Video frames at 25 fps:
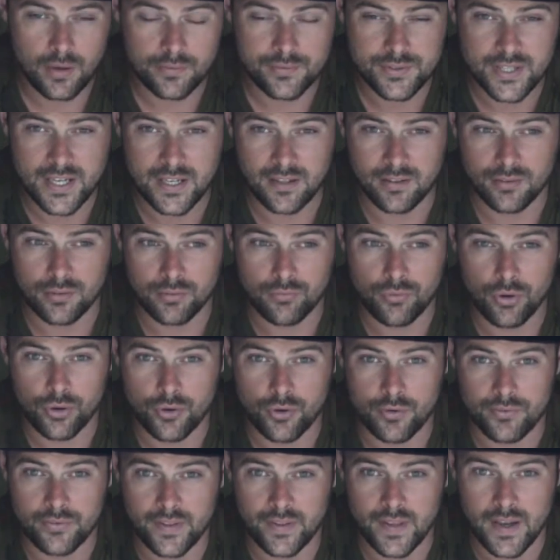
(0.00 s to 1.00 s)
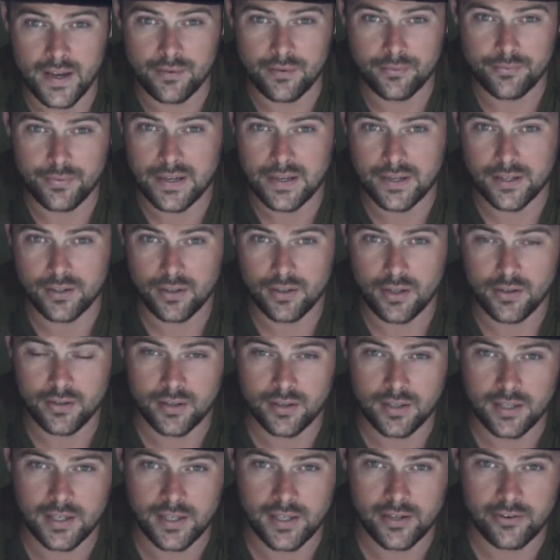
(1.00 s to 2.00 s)
taking the rod off of that, found another
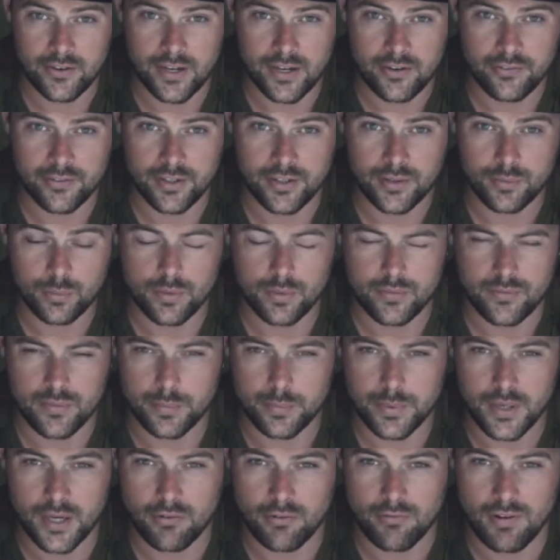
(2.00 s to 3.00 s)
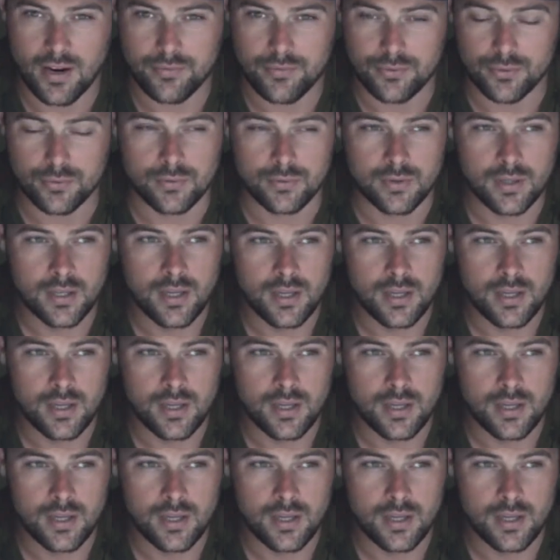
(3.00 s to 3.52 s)
clear area with a bit of gravel